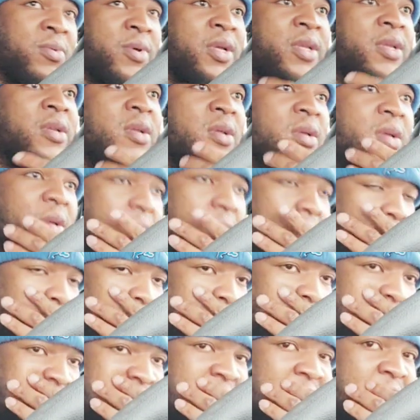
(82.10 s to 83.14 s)
with
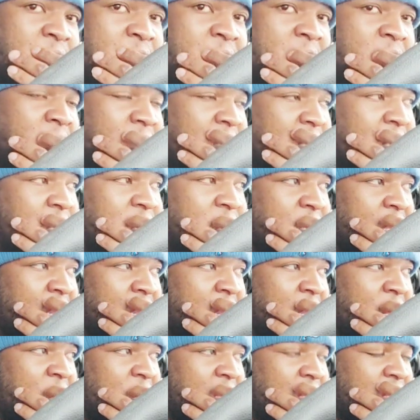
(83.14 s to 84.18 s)
uh, Jay Will,
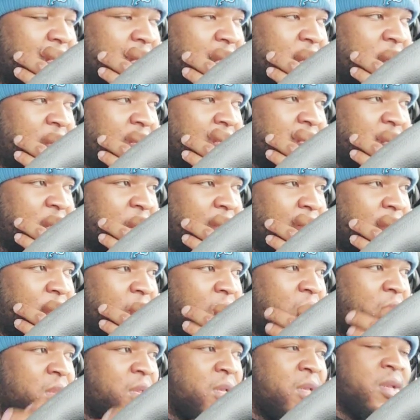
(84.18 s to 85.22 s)
Keyshawn, Key and Jay
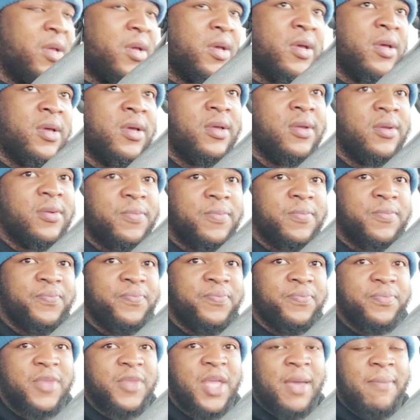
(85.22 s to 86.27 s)
Will, and,
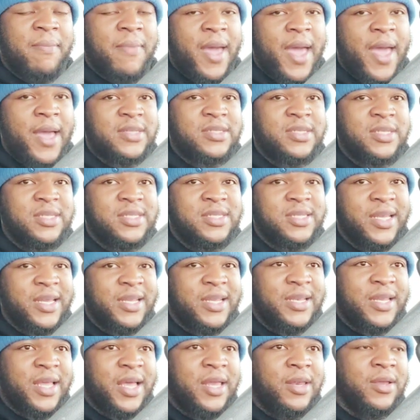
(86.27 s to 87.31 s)
uh, and Max, he
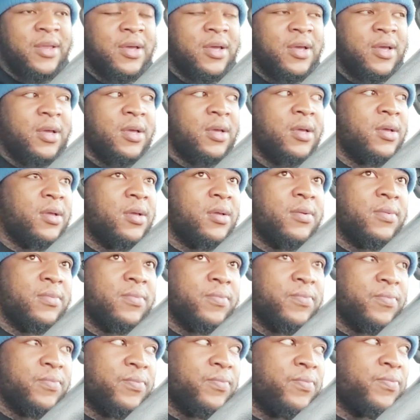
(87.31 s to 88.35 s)
said that, uh,
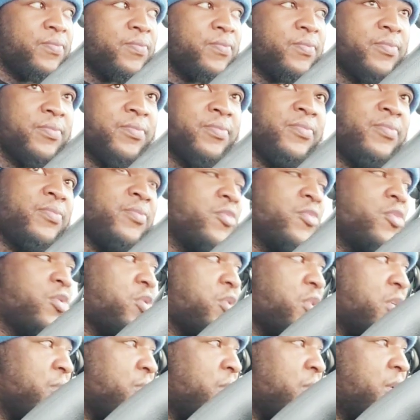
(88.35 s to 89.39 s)

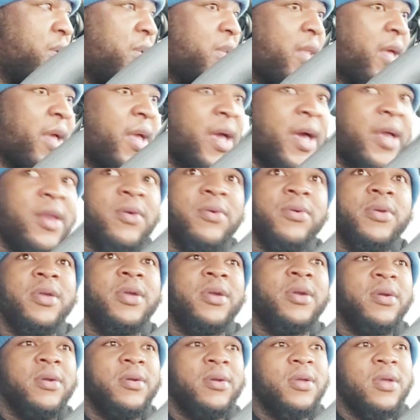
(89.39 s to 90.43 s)
shit, running like, I don't
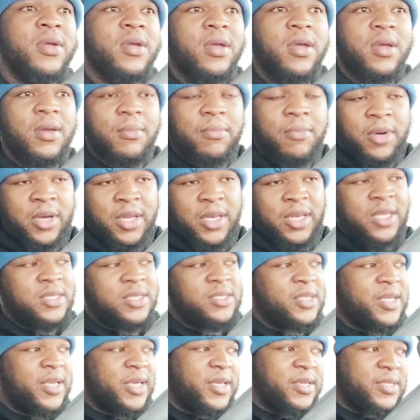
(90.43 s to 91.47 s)
care but he
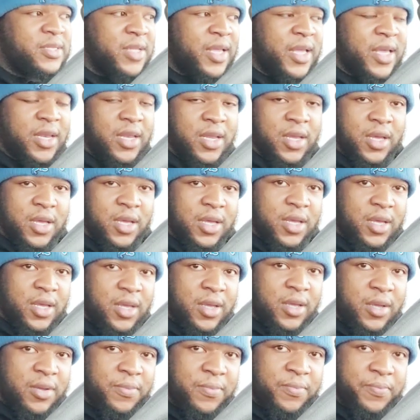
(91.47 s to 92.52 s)
says that
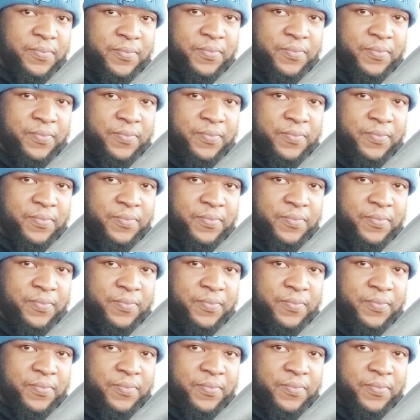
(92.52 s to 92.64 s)
uh,